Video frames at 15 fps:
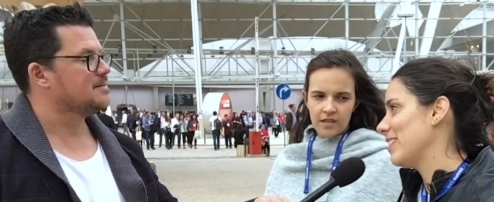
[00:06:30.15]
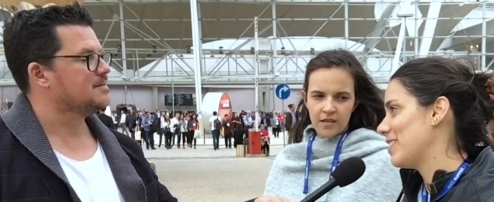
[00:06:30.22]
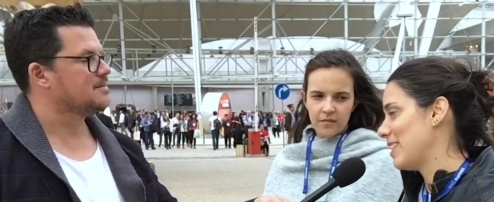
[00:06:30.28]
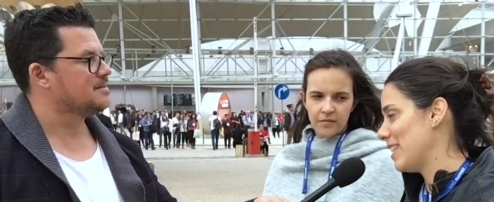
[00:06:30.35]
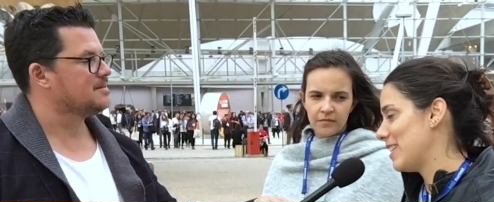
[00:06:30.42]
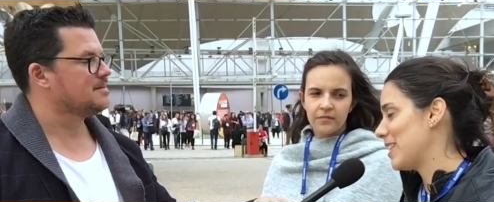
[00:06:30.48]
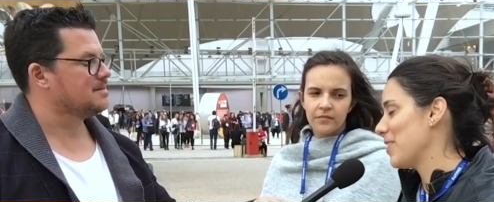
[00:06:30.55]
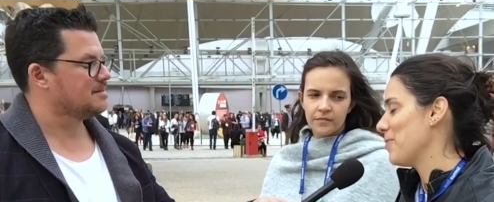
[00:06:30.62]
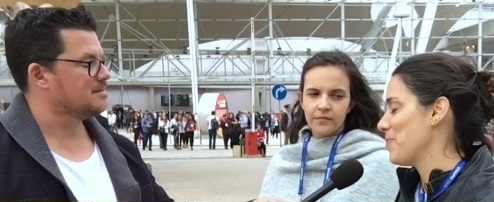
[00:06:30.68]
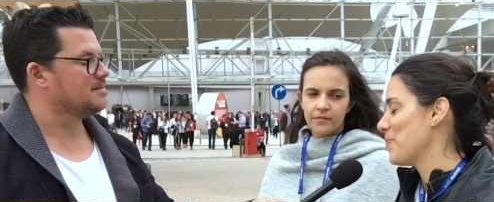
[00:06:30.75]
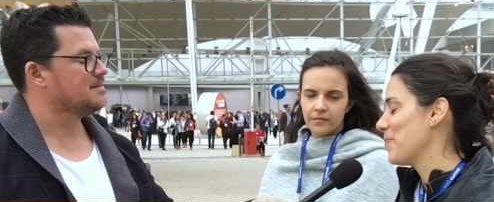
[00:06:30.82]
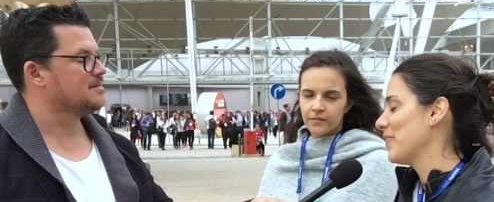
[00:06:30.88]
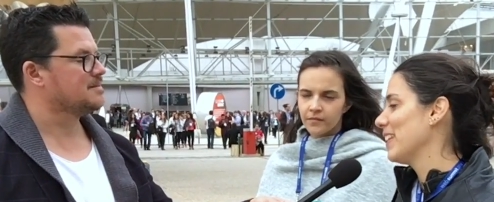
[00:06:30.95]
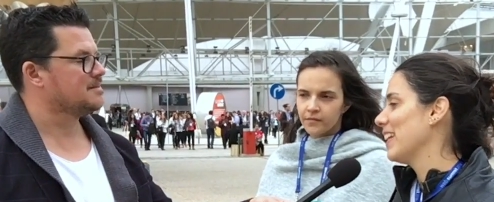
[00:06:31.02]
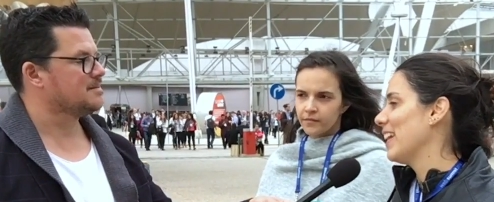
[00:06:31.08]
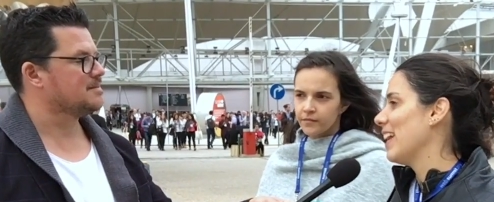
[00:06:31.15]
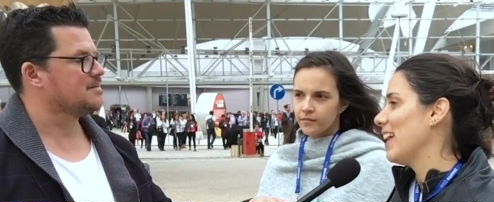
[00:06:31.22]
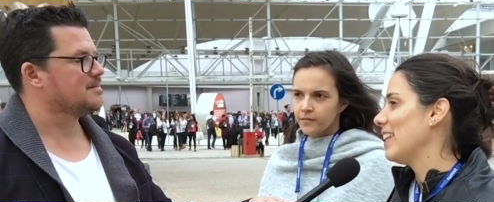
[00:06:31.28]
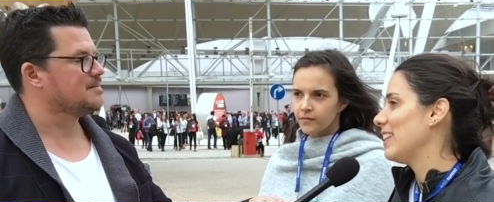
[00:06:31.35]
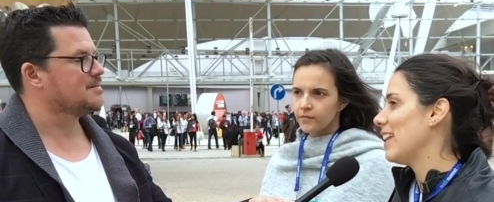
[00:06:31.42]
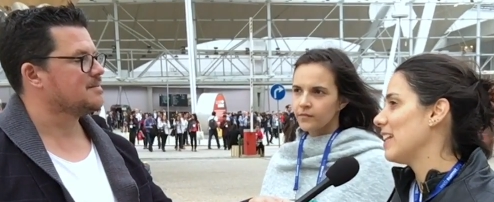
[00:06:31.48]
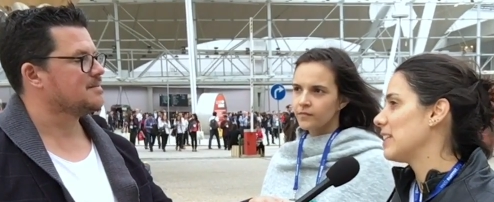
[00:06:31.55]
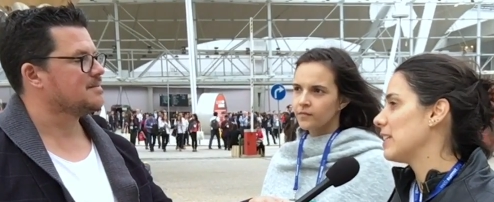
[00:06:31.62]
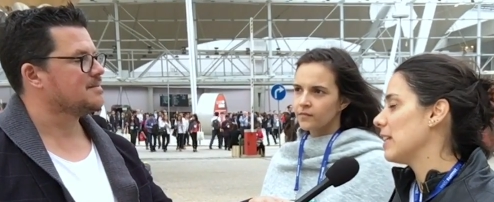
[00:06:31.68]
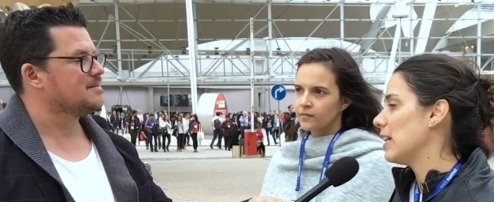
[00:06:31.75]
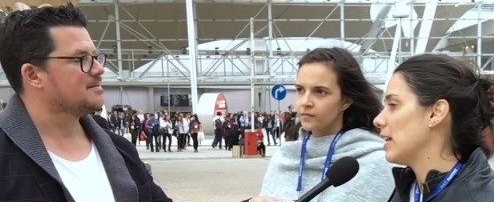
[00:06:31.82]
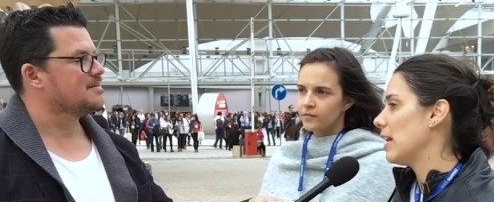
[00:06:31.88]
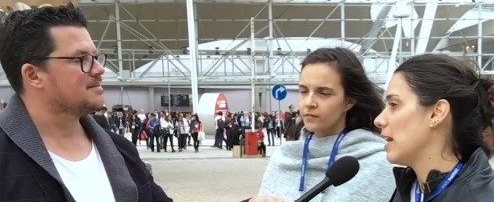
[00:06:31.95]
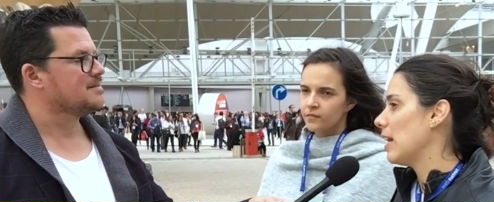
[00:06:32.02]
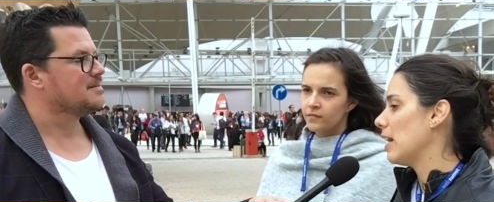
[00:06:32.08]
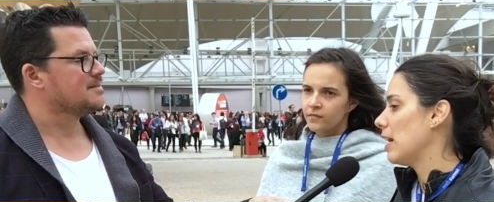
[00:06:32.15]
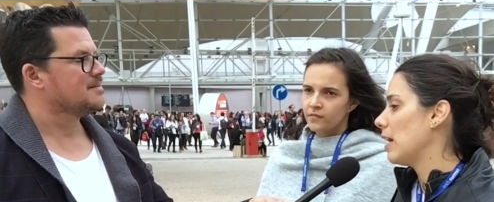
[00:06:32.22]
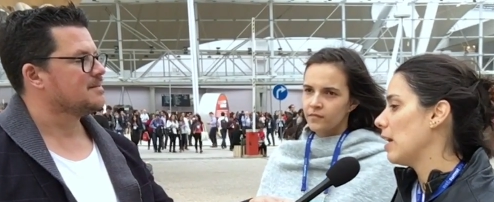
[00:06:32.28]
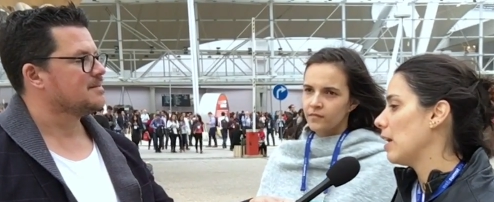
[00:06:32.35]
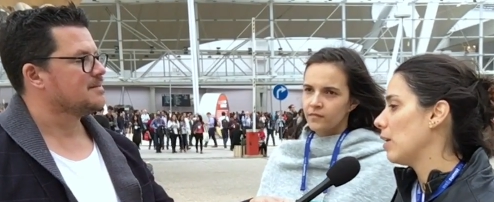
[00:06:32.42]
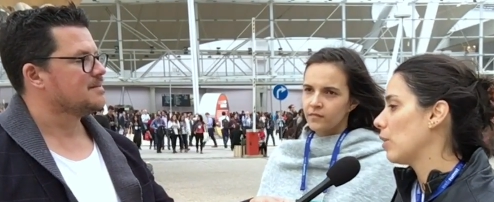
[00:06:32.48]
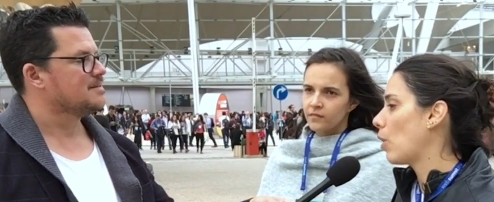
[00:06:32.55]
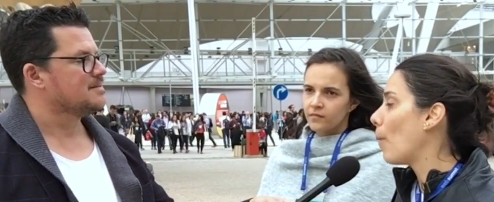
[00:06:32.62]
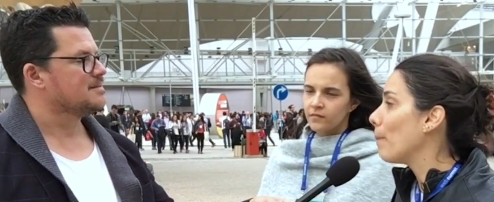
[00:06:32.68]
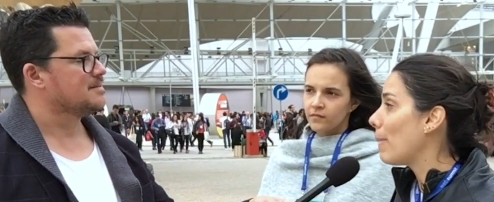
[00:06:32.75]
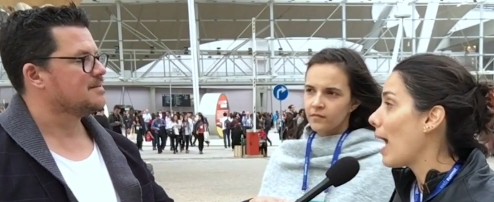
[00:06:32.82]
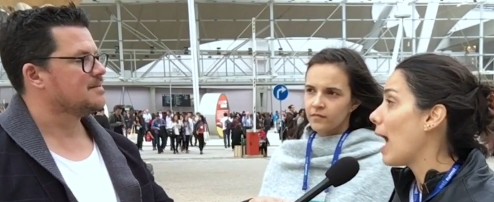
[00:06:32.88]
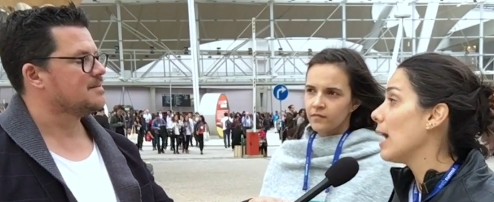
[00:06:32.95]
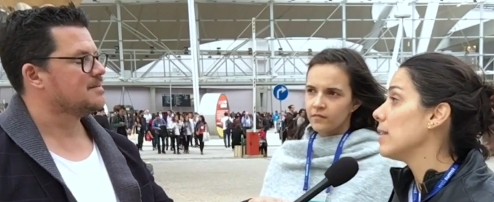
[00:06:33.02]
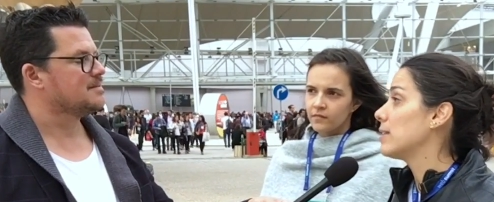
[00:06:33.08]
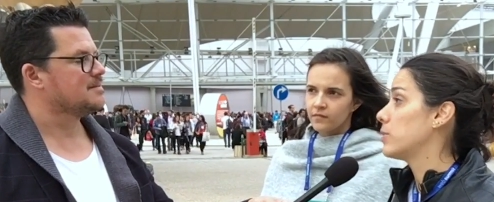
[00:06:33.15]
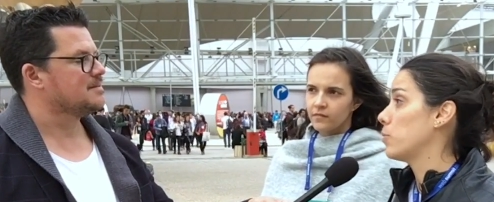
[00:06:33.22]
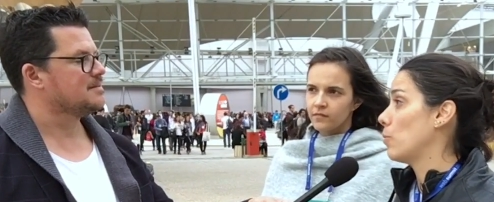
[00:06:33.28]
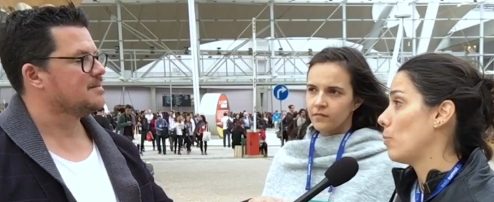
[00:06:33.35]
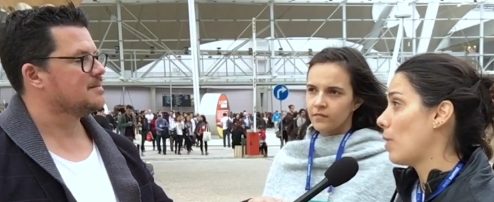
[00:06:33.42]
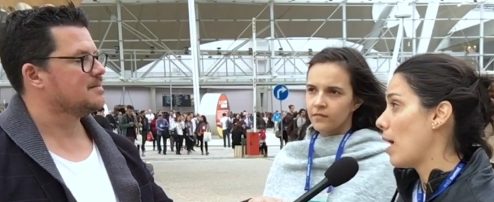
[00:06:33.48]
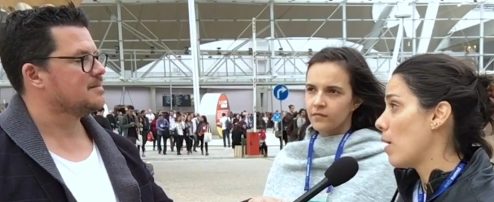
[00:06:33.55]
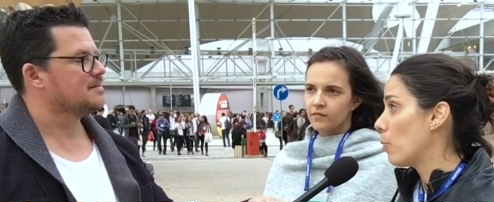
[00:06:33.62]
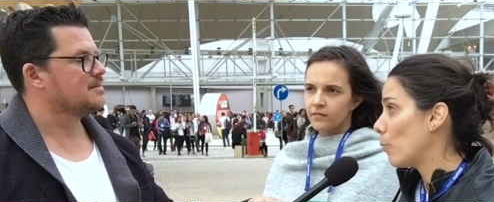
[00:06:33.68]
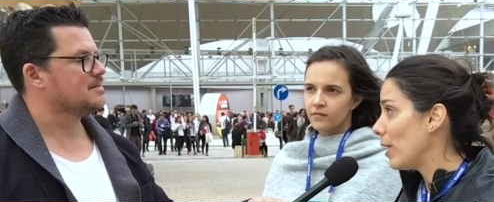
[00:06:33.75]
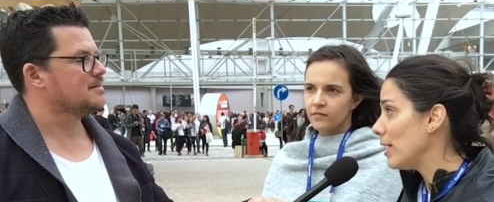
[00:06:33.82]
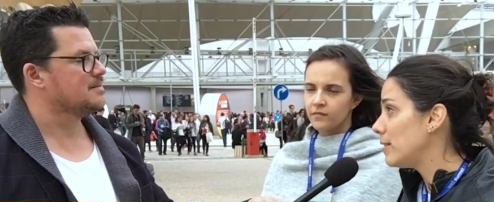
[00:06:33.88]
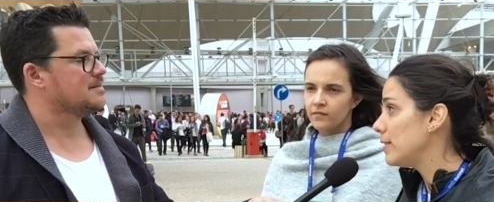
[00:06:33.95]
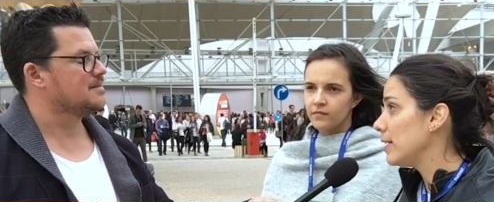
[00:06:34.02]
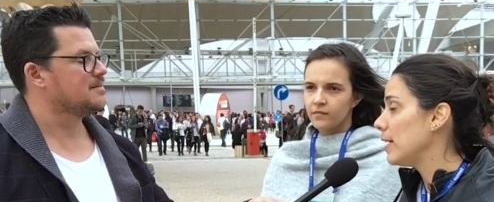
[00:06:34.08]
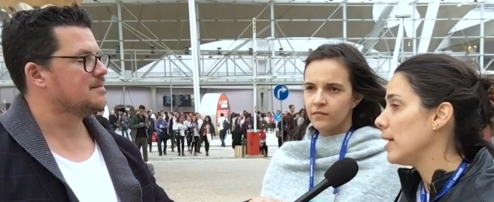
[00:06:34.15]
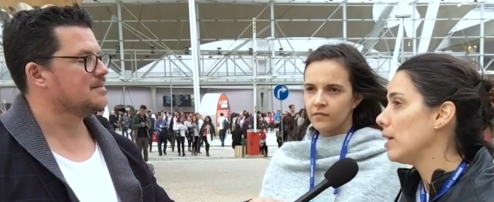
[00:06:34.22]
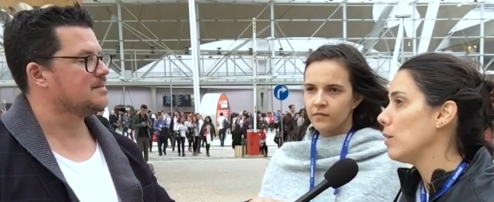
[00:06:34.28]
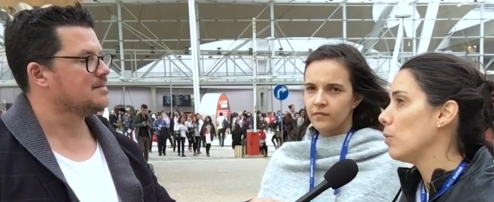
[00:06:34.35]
Speaker 1: system, system that uh, combines uh, rating